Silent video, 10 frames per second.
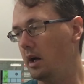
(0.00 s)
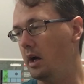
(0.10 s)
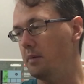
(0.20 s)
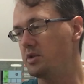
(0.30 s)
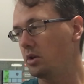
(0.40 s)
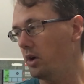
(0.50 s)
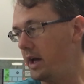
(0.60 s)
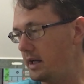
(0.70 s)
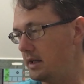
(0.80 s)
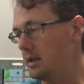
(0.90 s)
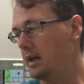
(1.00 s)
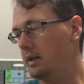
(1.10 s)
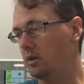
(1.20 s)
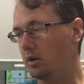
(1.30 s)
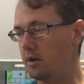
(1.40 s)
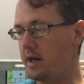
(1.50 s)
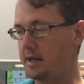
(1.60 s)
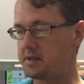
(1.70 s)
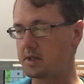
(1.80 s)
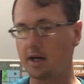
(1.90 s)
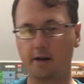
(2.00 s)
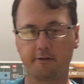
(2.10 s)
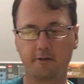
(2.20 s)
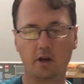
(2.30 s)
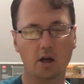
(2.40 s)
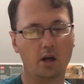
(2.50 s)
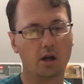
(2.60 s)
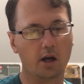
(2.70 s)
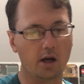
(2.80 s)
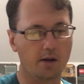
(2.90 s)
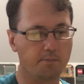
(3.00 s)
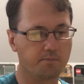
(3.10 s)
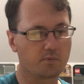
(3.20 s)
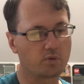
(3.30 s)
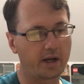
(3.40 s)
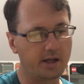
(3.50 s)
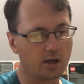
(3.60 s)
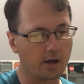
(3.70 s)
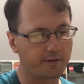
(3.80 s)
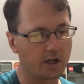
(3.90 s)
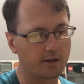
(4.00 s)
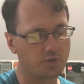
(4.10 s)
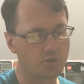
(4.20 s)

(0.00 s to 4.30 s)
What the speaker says: So go ahead and learn that stuff. Right here I've